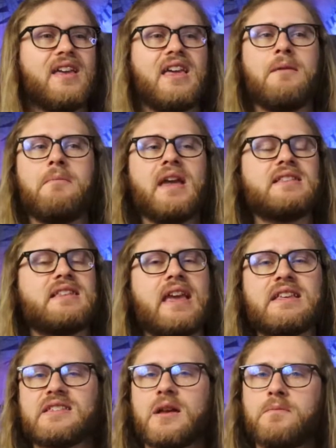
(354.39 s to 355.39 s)
It may
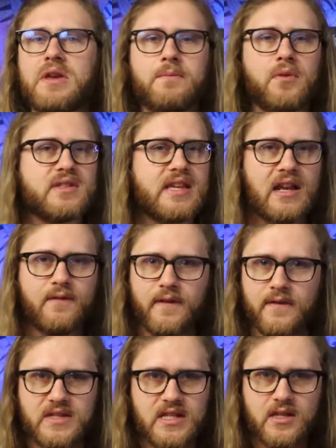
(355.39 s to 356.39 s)
take some people ten,
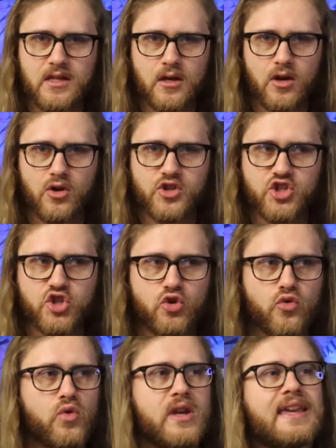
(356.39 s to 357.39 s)
fifteen years
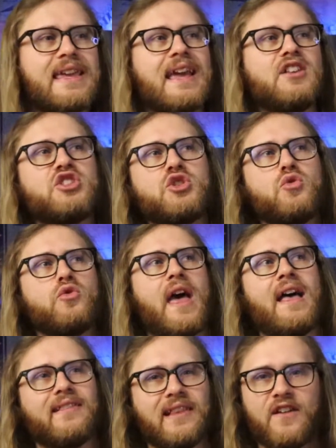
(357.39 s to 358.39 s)
to get to
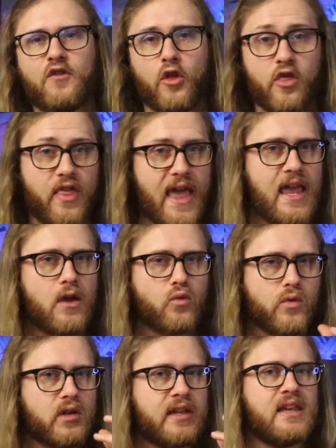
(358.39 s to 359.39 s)
that level they
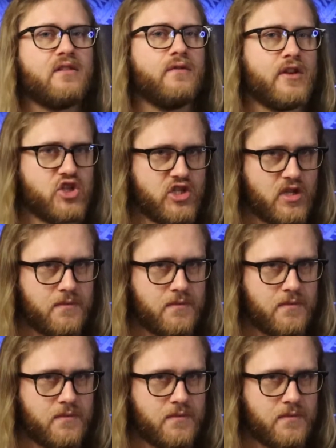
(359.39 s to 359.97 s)
really envision